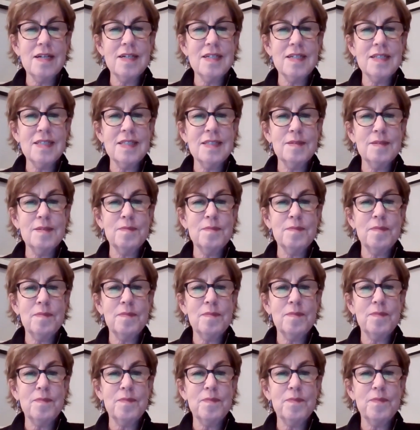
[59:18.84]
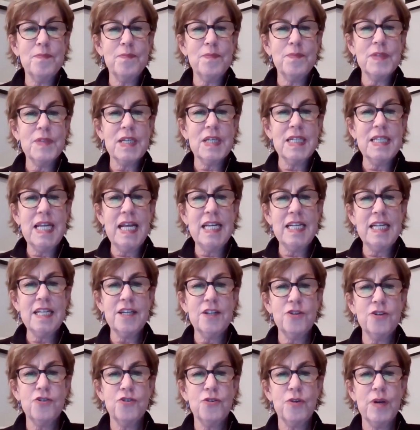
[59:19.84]
Um,
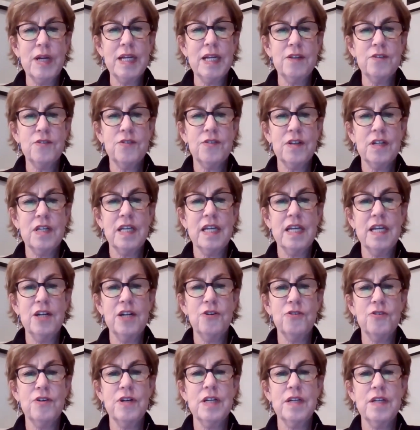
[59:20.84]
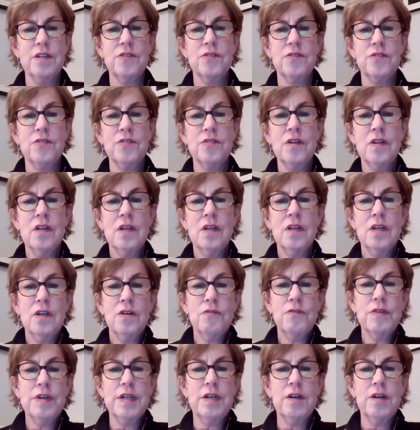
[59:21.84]
Connecticut Transit hearings
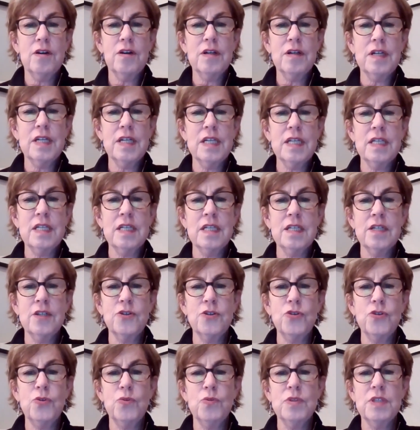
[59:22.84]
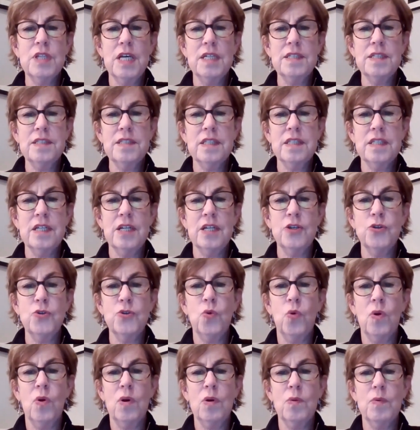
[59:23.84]
regarding New London
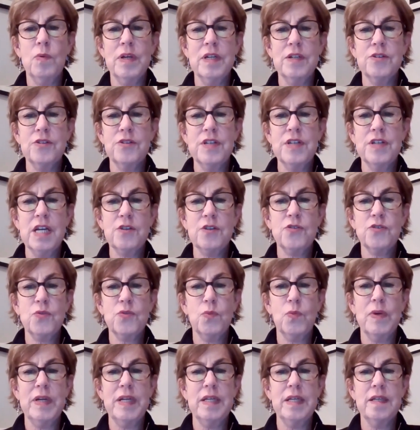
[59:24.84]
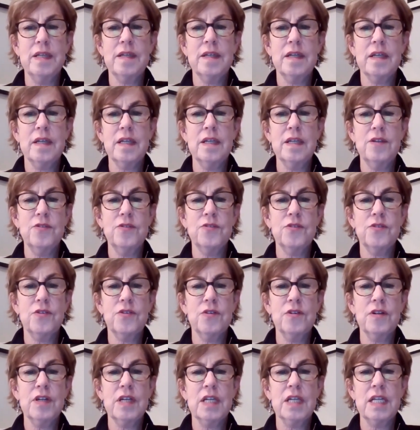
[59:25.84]
and Norwich next week,
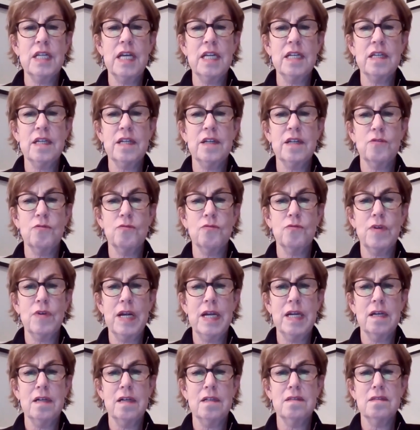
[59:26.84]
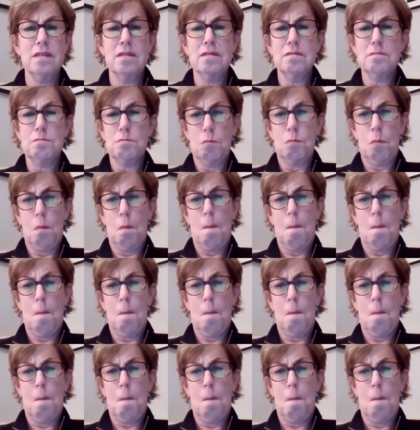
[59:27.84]
Eastern Connecticut Rail.